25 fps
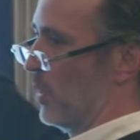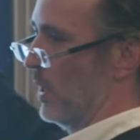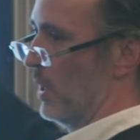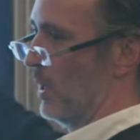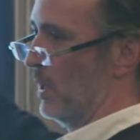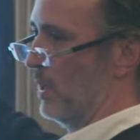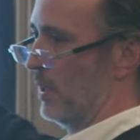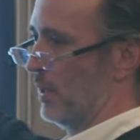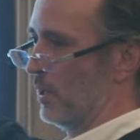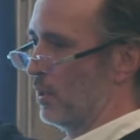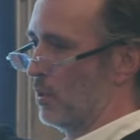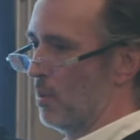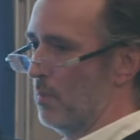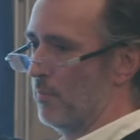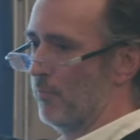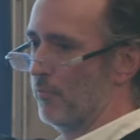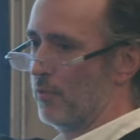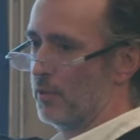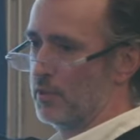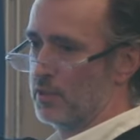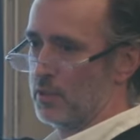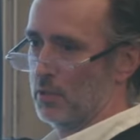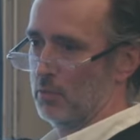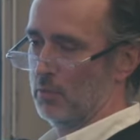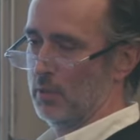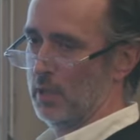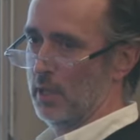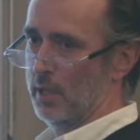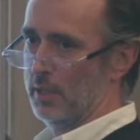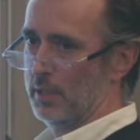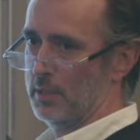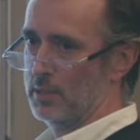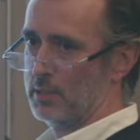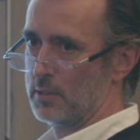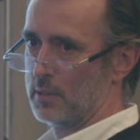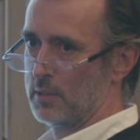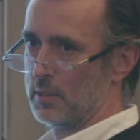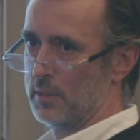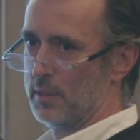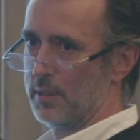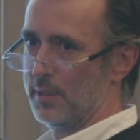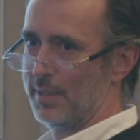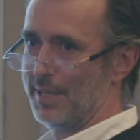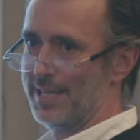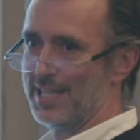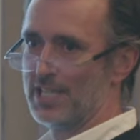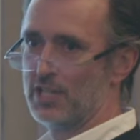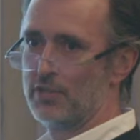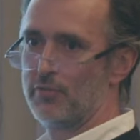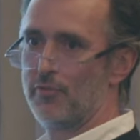where the comfort zone lies.
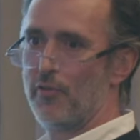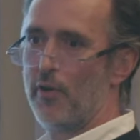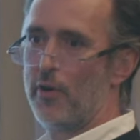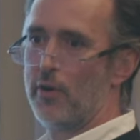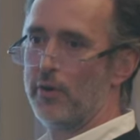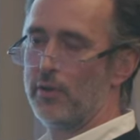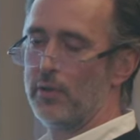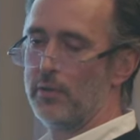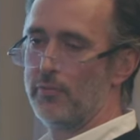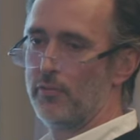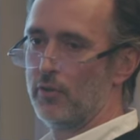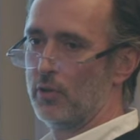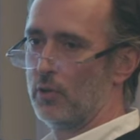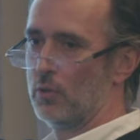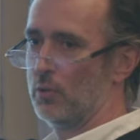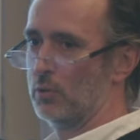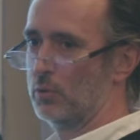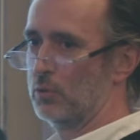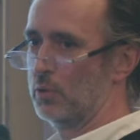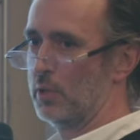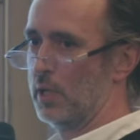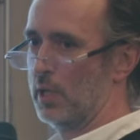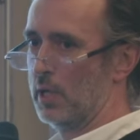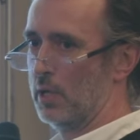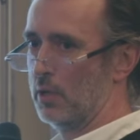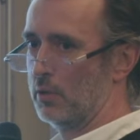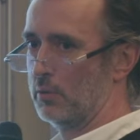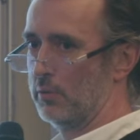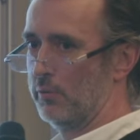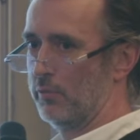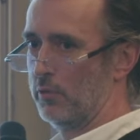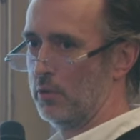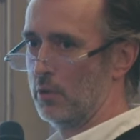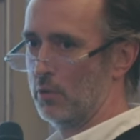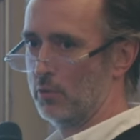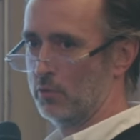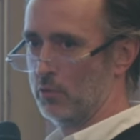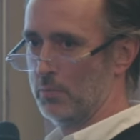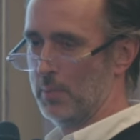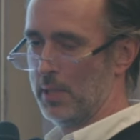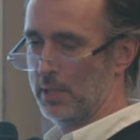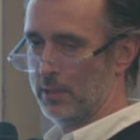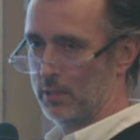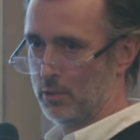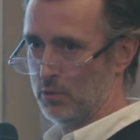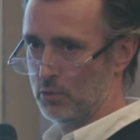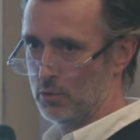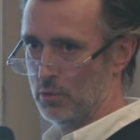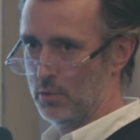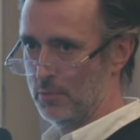It's very difficult to get out of your
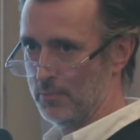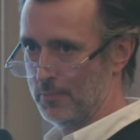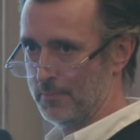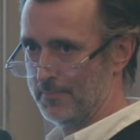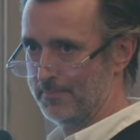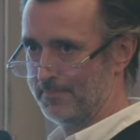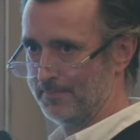automatic zone.